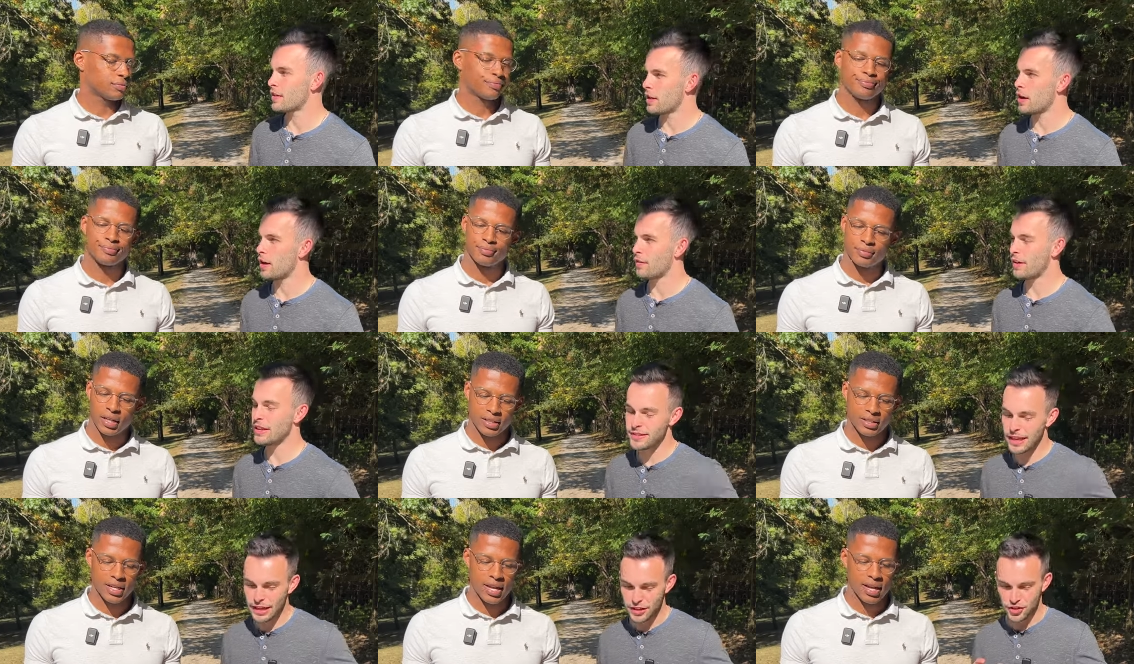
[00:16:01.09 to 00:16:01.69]
Speaker 1: that off.
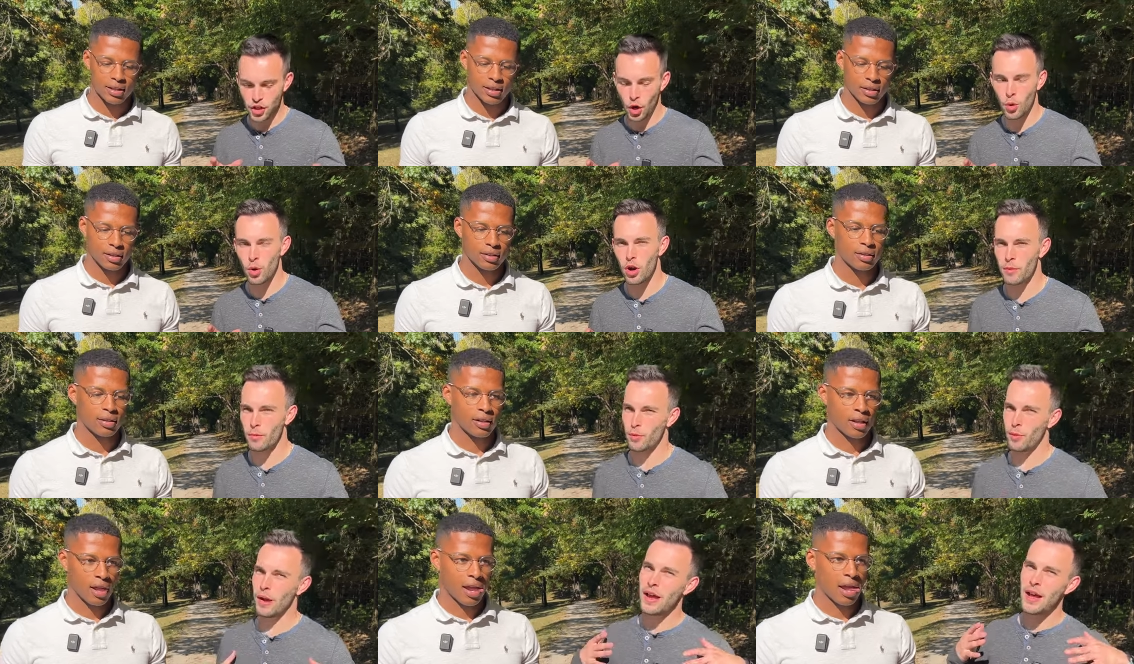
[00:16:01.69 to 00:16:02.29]
It's like so
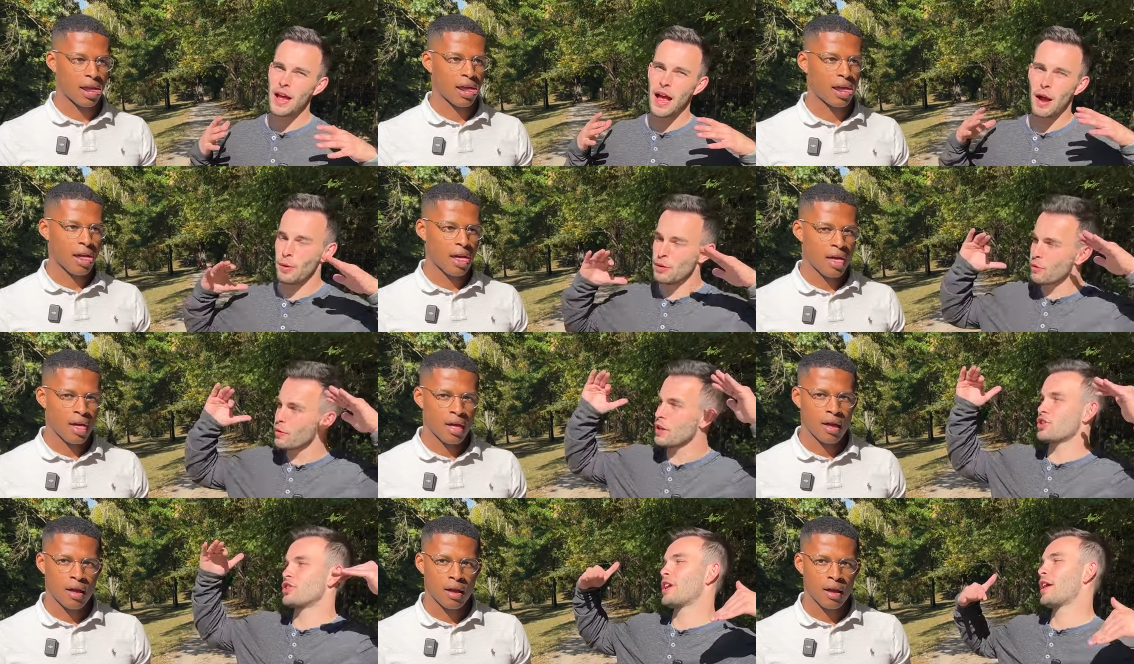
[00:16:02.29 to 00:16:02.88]
hard. We
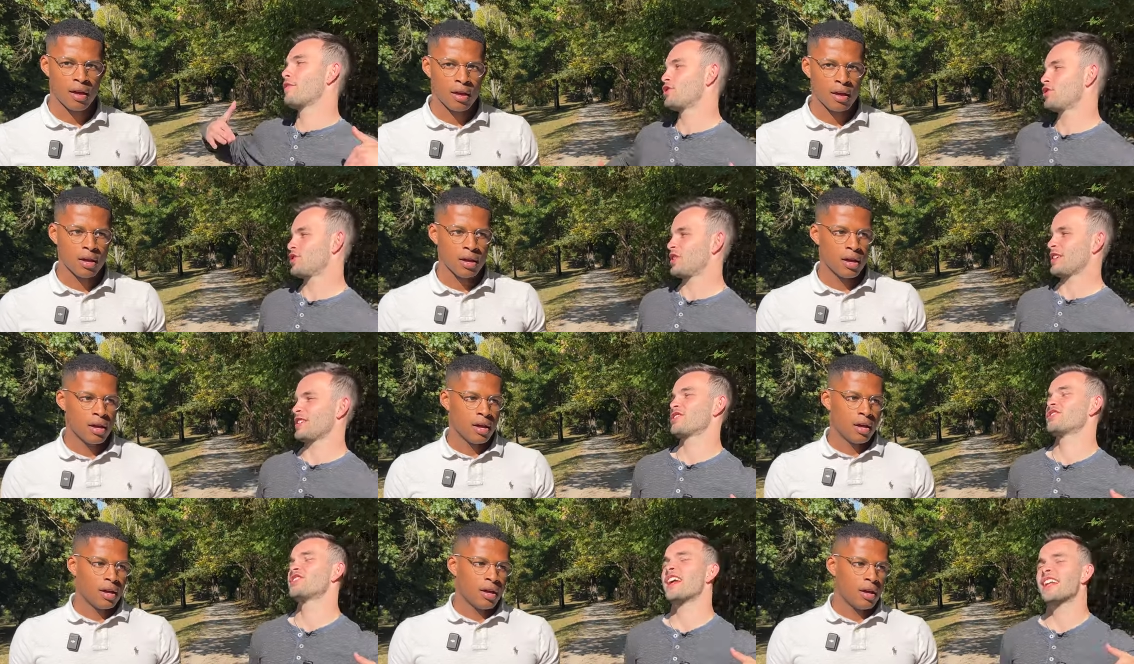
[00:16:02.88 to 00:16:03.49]
really should have just an
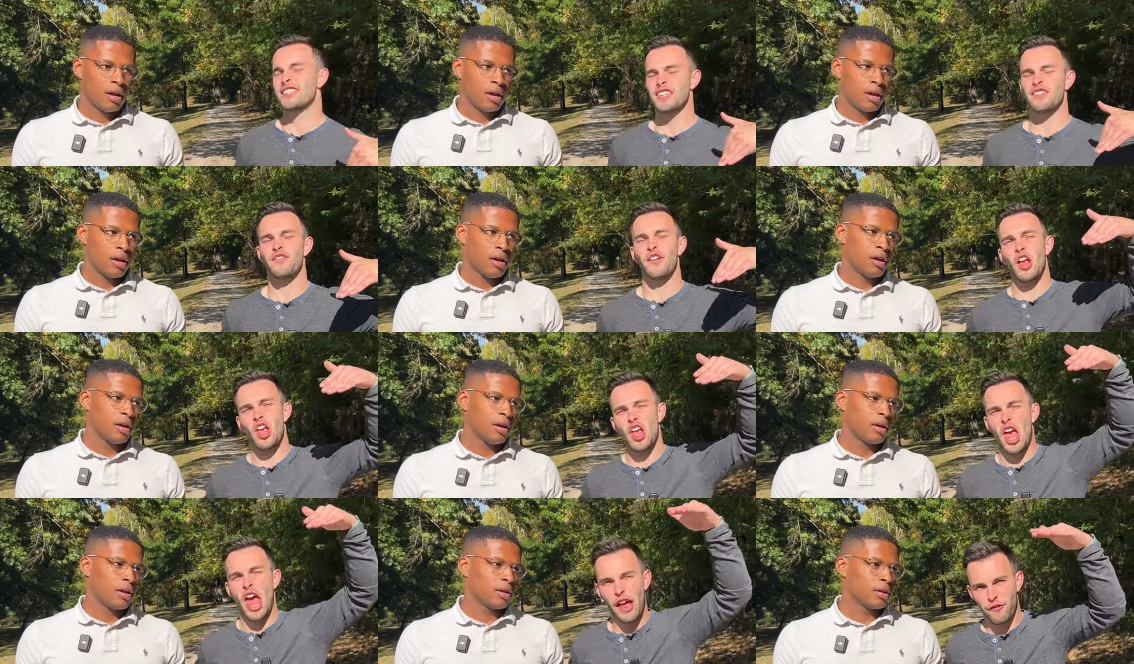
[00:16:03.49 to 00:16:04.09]
extensive
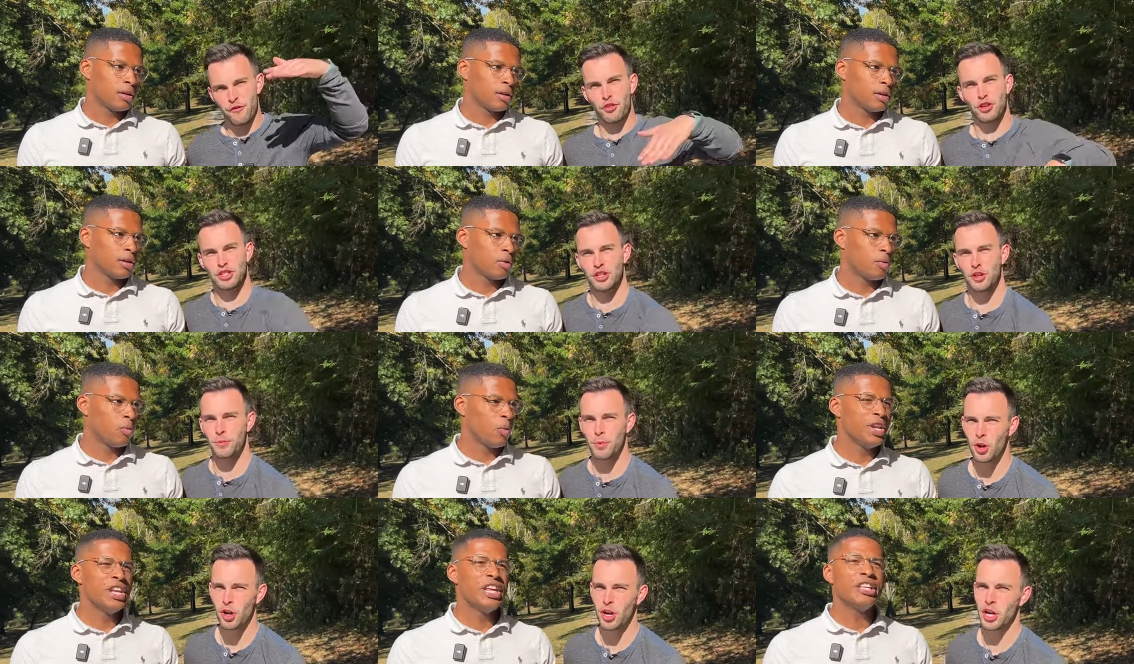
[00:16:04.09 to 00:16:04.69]
every single park. We